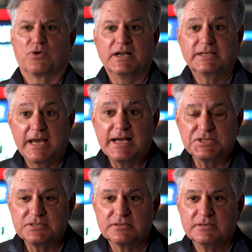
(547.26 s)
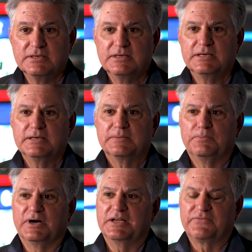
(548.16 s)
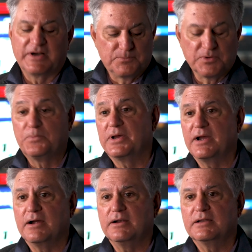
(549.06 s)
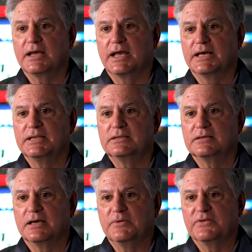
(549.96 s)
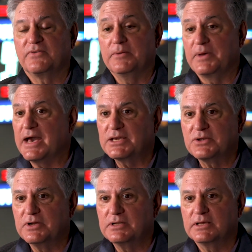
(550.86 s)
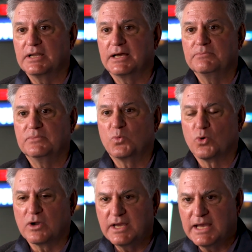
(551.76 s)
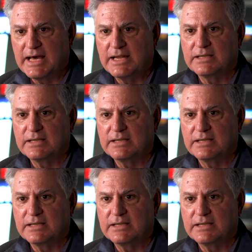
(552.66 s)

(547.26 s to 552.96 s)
broadcast, but if I'm prepared and if I'm accurate and I'm working at